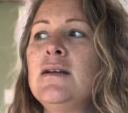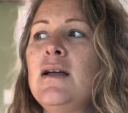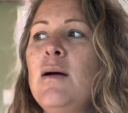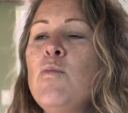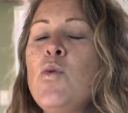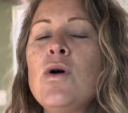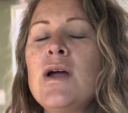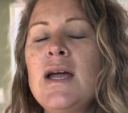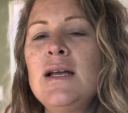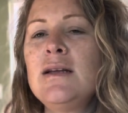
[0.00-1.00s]
more
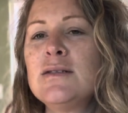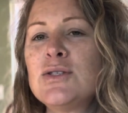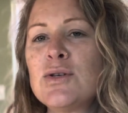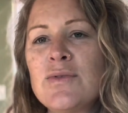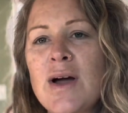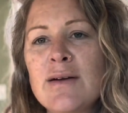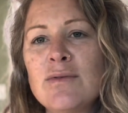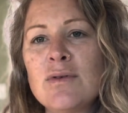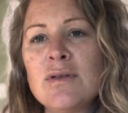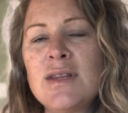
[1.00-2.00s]
in
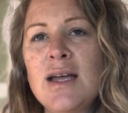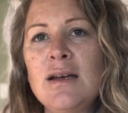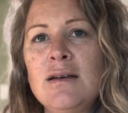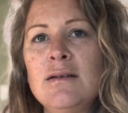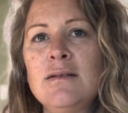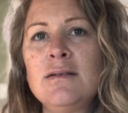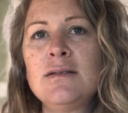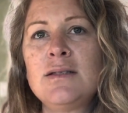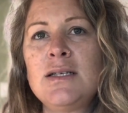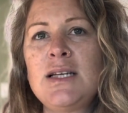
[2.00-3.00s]
survival than
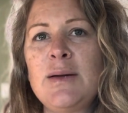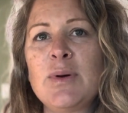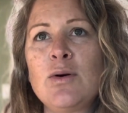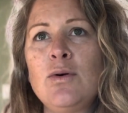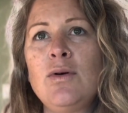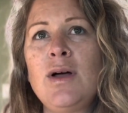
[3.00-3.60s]
typical.